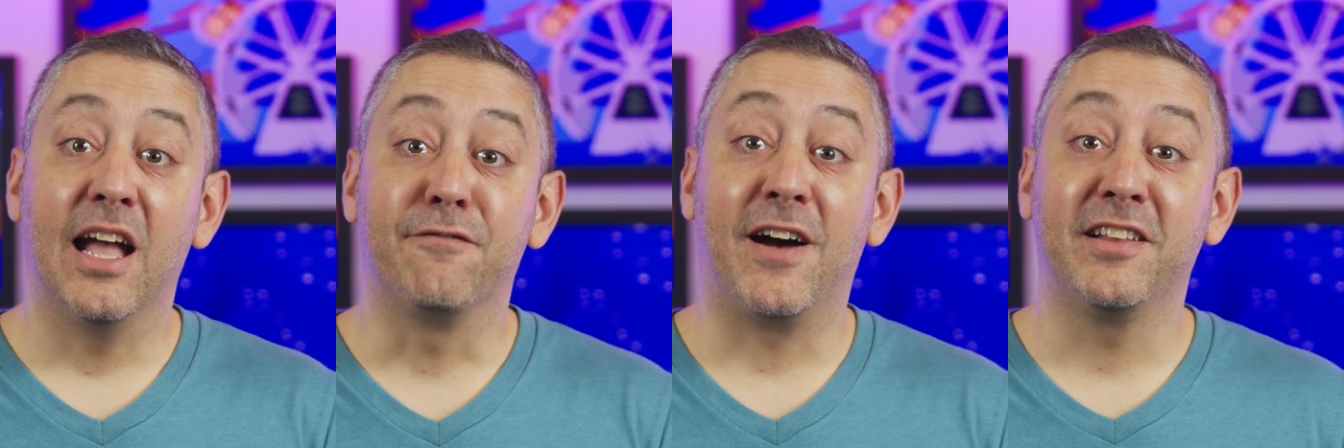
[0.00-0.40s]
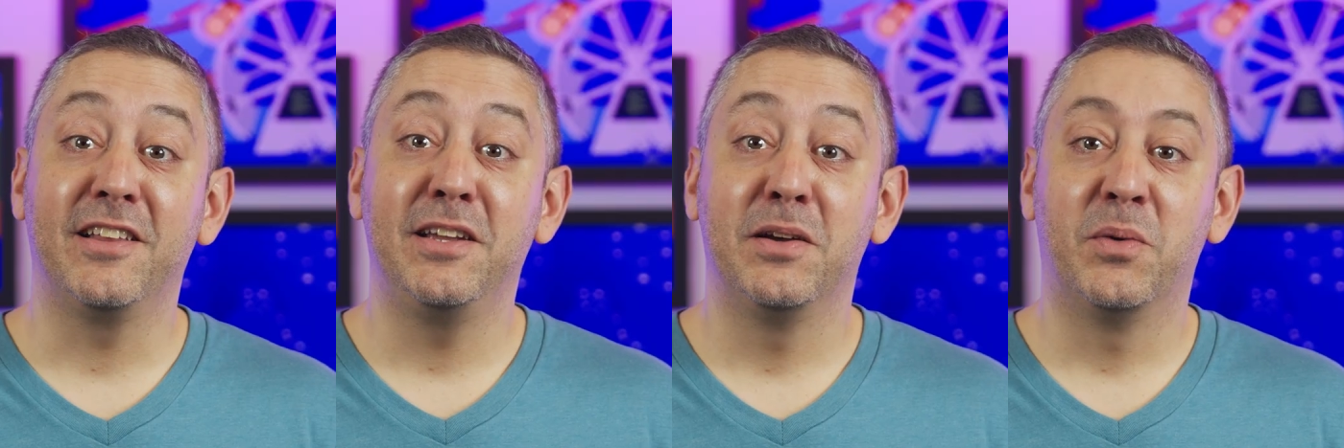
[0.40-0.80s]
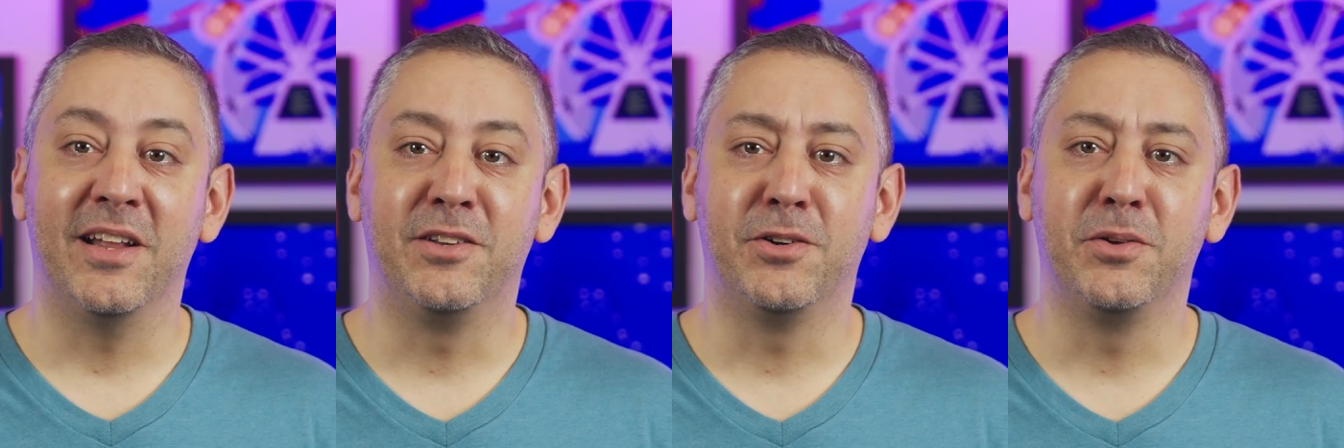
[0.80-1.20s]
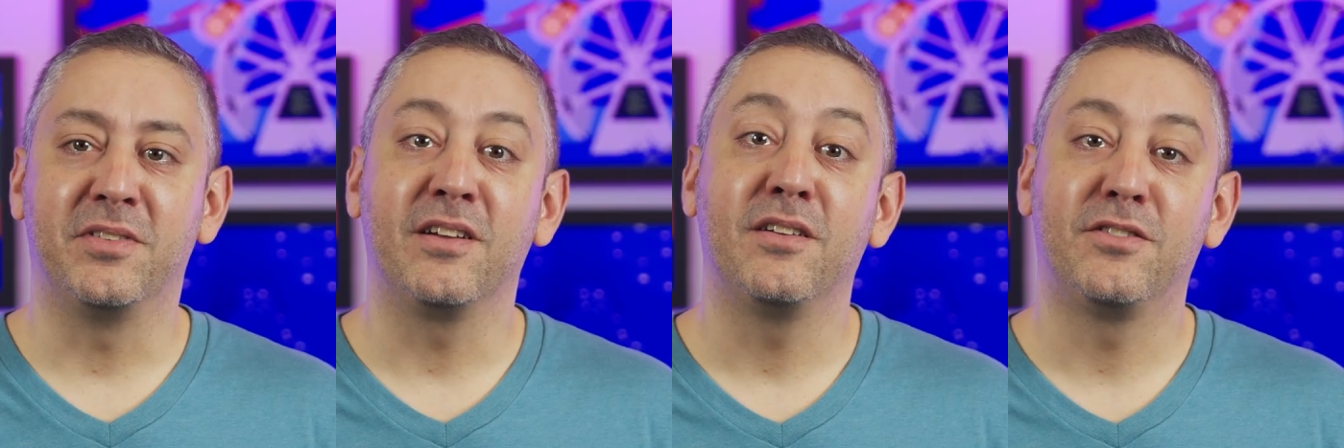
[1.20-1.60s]
And finally, we're
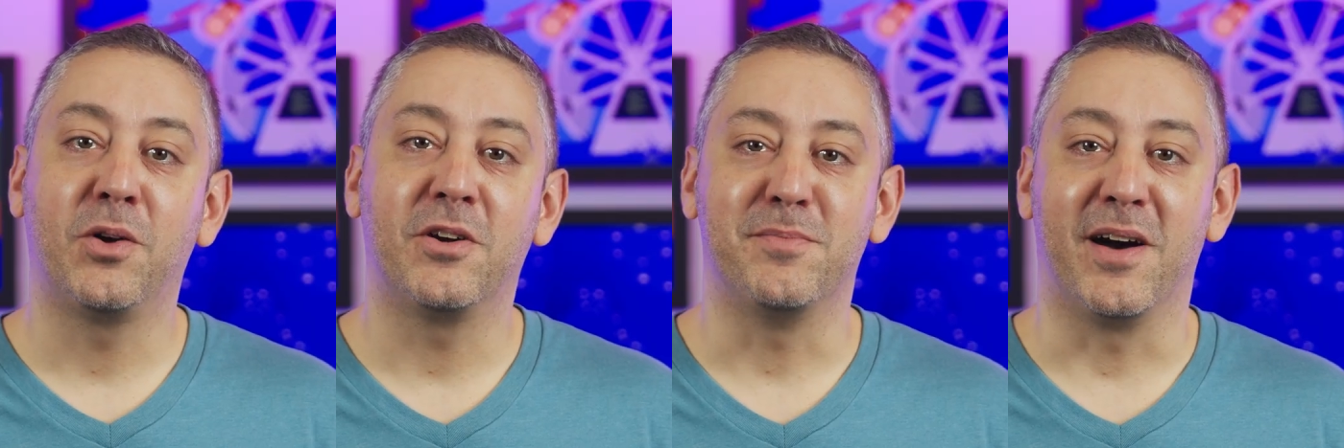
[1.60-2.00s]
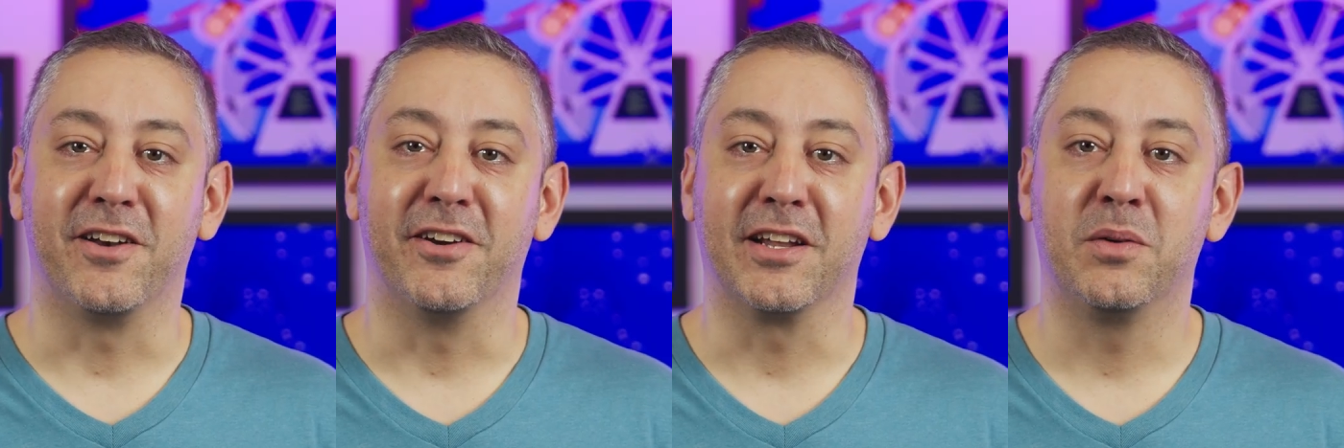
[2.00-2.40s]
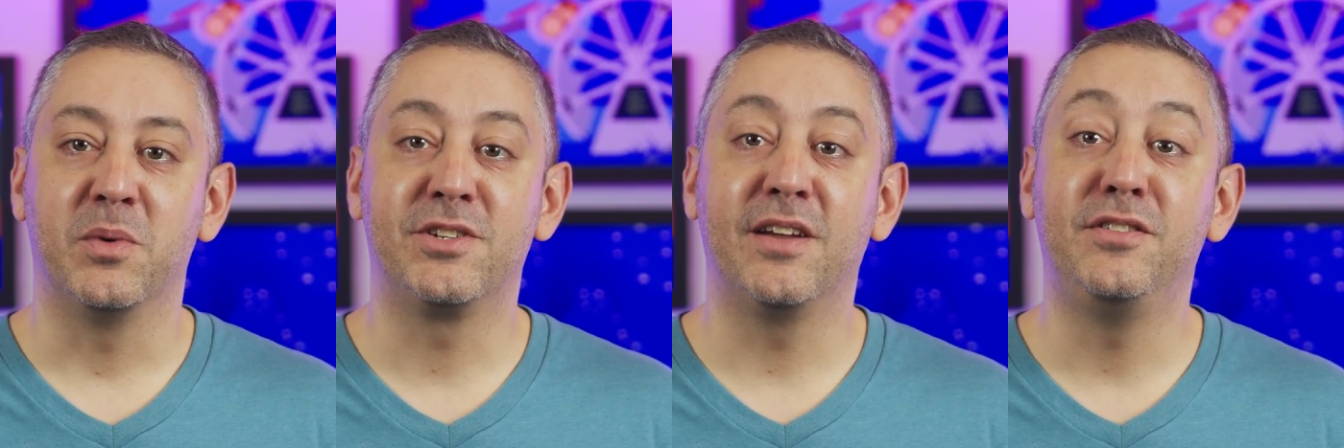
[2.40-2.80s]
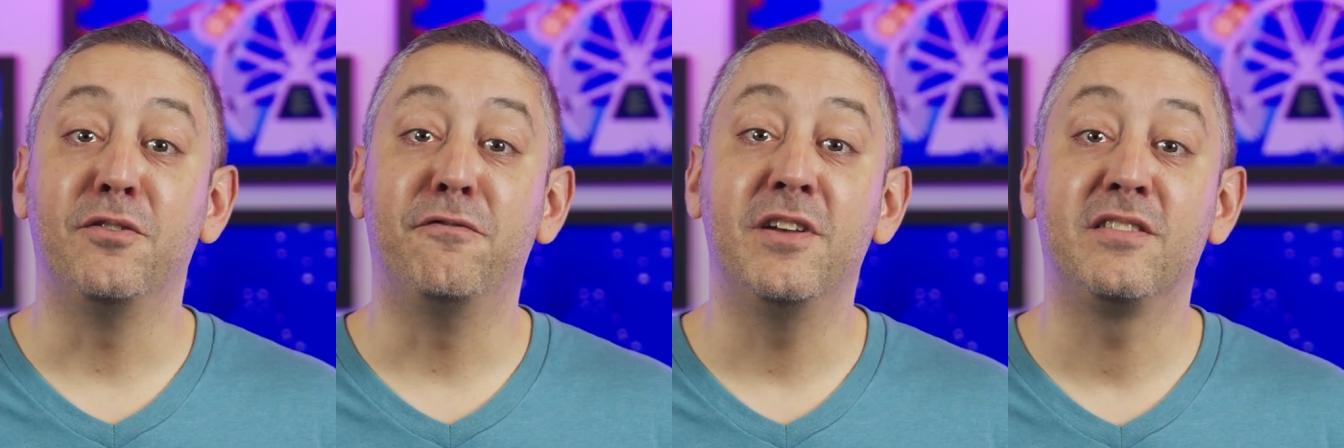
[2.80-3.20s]
introducing storage monitoring, which gives
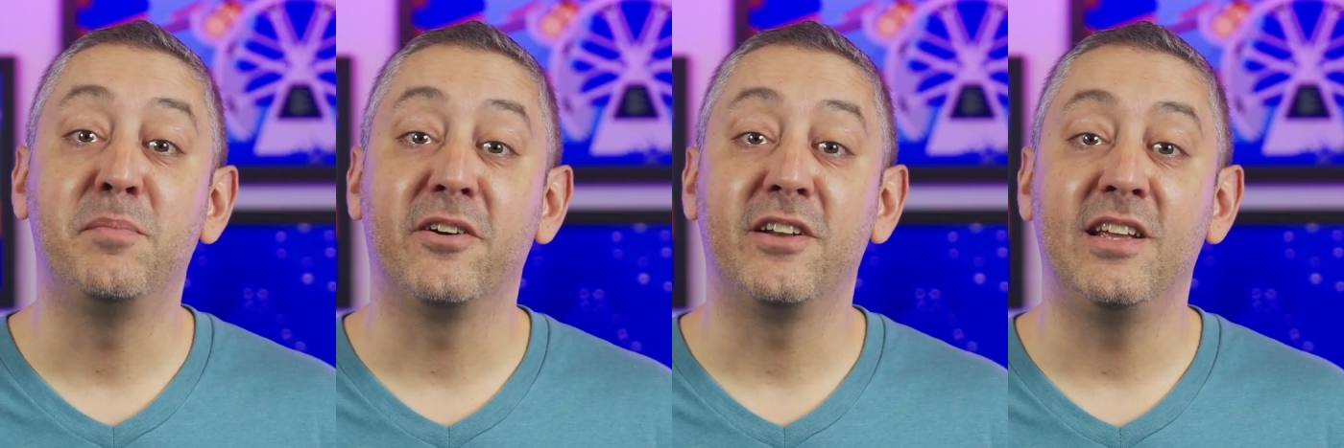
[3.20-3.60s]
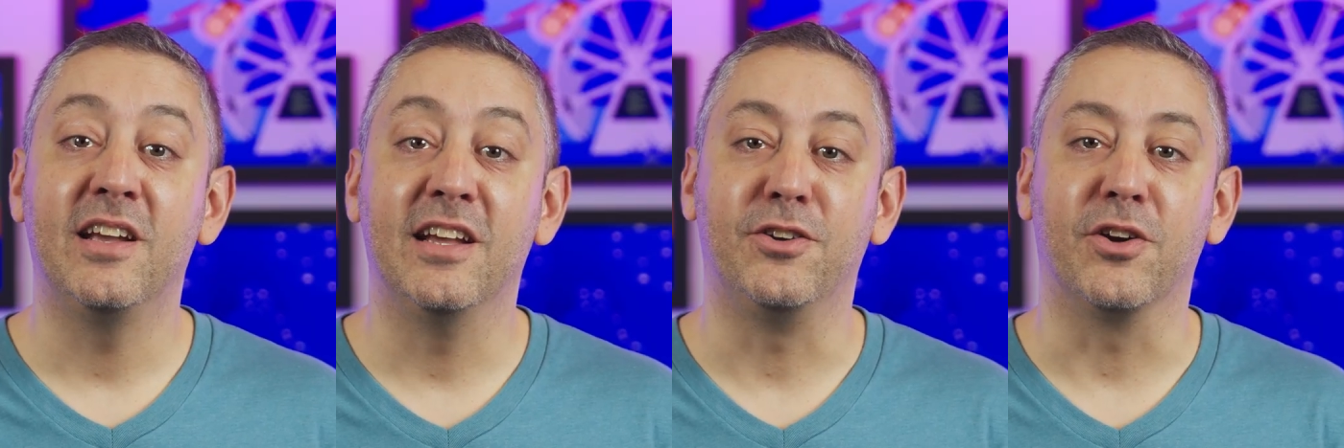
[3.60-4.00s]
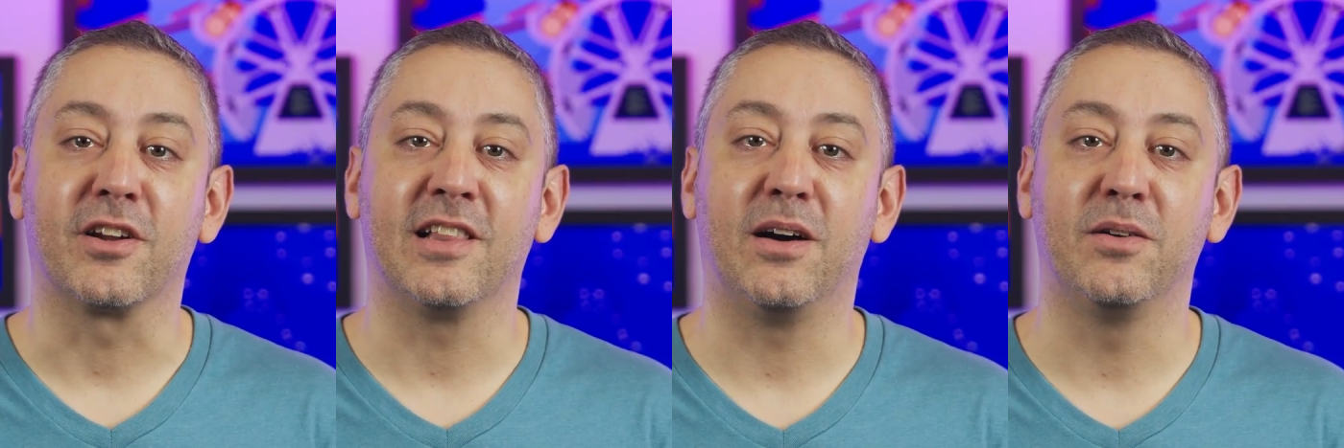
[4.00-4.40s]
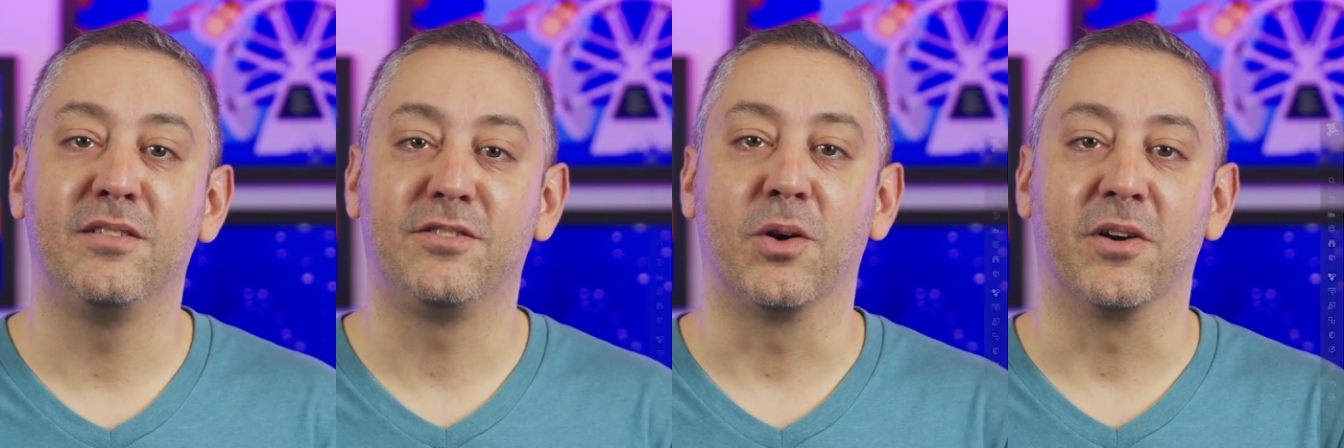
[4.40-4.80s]
you visibility into your cloud
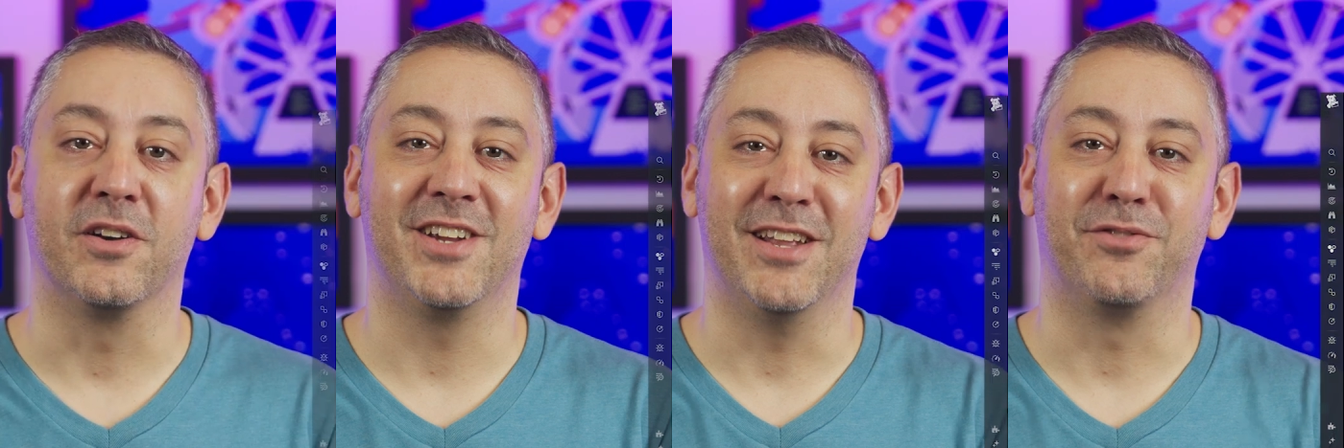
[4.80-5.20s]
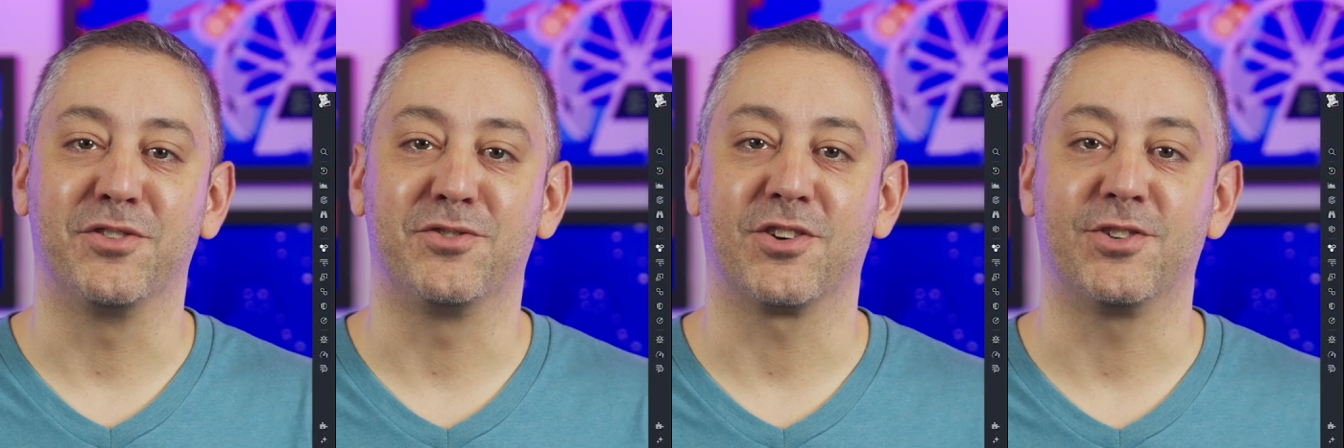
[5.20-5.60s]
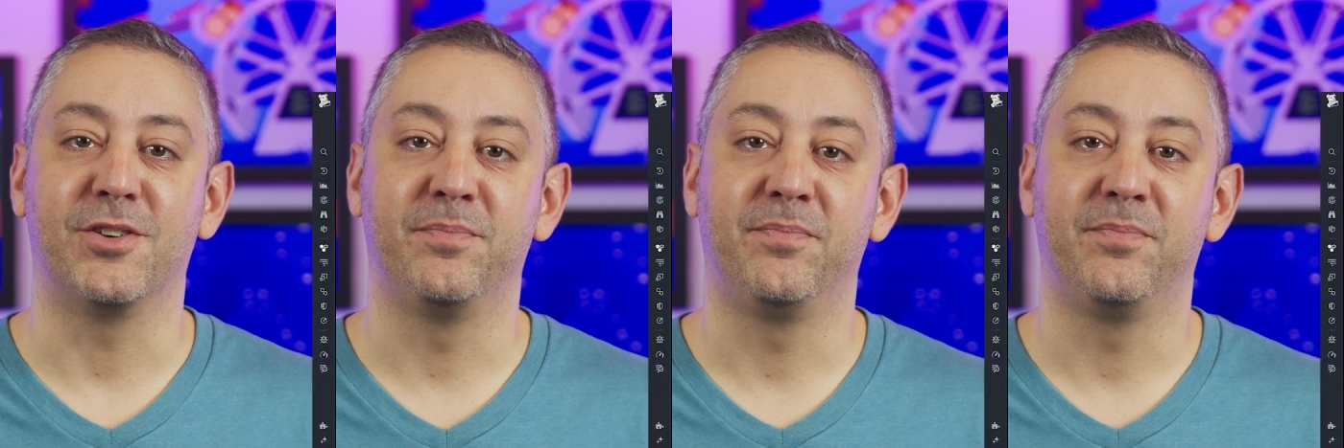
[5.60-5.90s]
storage infrastructure.